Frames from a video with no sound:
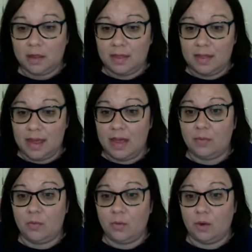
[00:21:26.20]

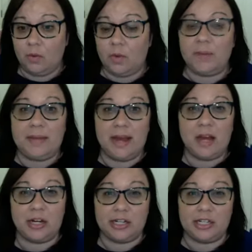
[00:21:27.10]
they would be
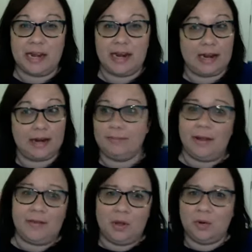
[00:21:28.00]
understanding
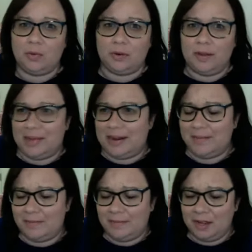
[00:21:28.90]
if you don't, I mean,
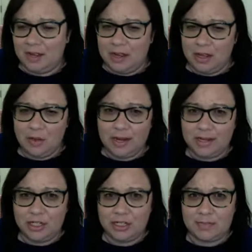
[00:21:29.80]
if you
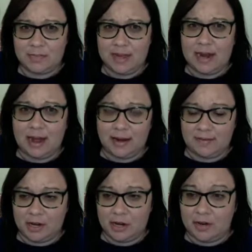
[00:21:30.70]
guys just meet at a
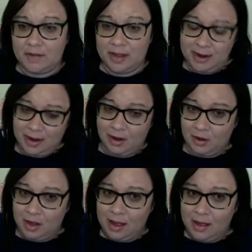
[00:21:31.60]
vendor event. Now,
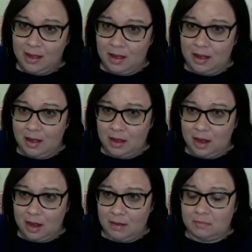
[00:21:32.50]

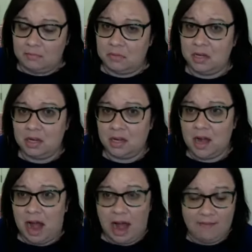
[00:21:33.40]
um,
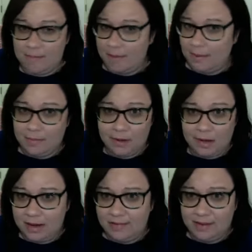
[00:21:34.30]
I've met people
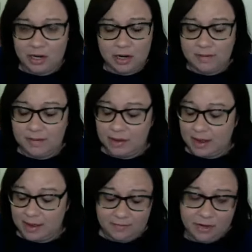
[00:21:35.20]
at a vendor
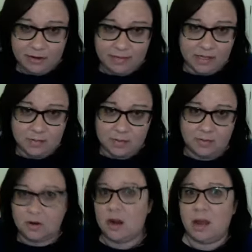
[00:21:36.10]
at vendor events
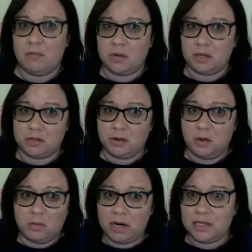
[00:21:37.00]
before and booked
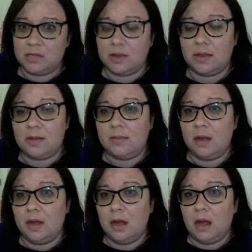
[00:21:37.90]
home parties with them.
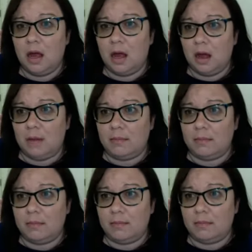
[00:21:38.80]
Um,
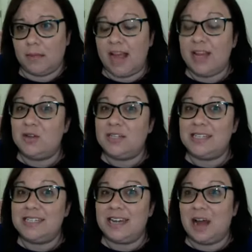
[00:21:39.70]
I
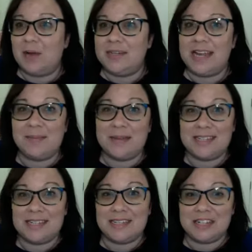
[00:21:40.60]
usually I would take my
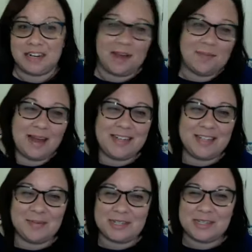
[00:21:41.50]
sister. I mean, I
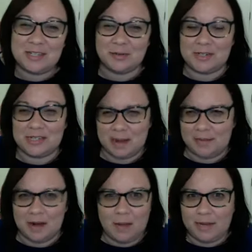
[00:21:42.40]
took my sister one time,
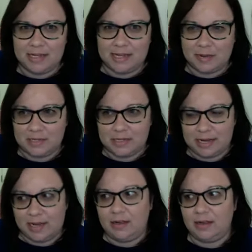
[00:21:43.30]
not because I was
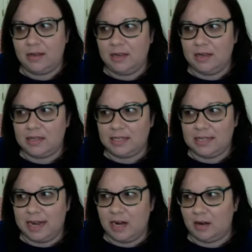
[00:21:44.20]
like
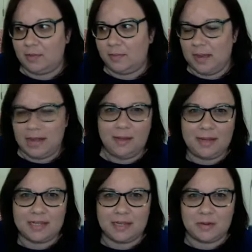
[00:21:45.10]
scared, mainly
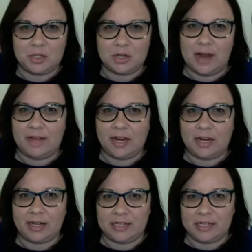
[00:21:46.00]
because I was driving a
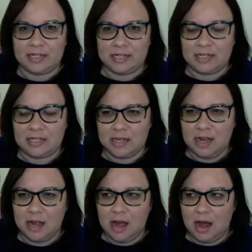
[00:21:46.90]
good distance
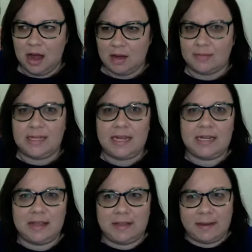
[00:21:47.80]
um, to get
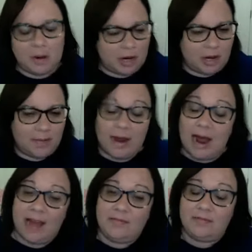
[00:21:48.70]
to that party. But
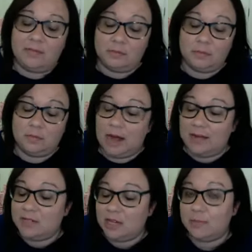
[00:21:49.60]
I've
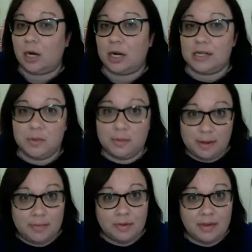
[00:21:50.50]
I've done parties with
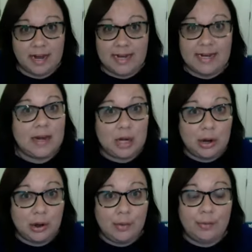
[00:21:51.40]
people that I didn't
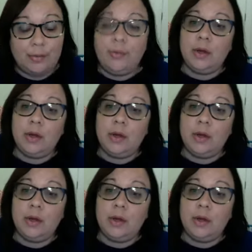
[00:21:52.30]
know,